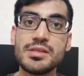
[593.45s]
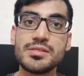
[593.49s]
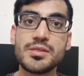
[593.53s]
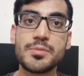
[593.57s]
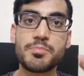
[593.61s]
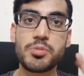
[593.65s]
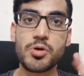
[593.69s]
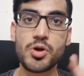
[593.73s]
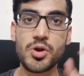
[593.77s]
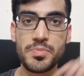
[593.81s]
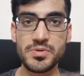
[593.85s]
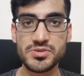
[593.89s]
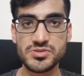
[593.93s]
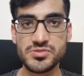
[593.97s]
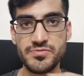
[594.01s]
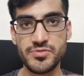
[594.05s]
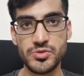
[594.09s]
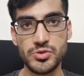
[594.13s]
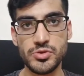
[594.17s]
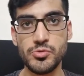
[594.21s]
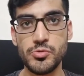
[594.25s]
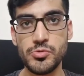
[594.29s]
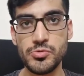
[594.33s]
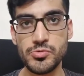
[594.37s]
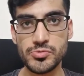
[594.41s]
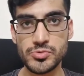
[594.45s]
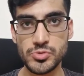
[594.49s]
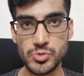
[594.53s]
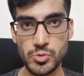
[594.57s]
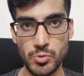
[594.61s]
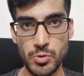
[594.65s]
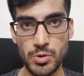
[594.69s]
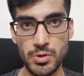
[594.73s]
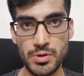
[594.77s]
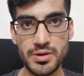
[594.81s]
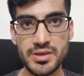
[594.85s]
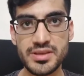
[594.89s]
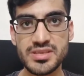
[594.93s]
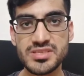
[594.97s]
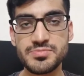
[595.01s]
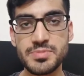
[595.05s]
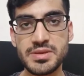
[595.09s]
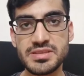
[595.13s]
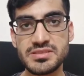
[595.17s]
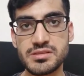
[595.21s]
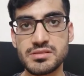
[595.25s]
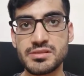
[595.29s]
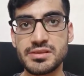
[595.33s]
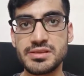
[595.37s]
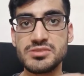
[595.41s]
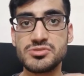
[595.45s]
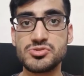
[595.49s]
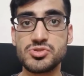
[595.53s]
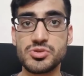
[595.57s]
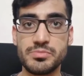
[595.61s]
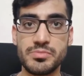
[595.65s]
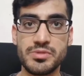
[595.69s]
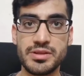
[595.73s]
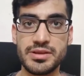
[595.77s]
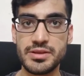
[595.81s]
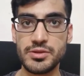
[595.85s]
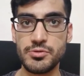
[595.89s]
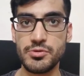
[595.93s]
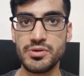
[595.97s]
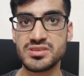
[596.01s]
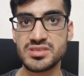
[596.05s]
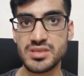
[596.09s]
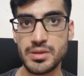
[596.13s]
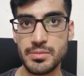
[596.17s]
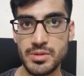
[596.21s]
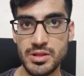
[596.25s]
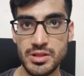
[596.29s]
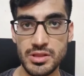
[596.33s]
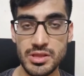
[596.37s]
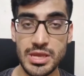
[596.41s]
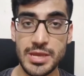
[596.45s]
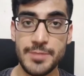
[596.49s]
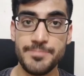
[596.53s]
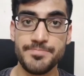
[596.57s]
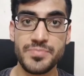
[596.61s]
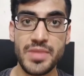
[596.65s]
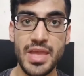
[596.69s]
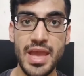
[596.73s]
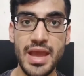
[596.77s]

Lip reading: The purpose of Uworld is basically to simulate USMLE,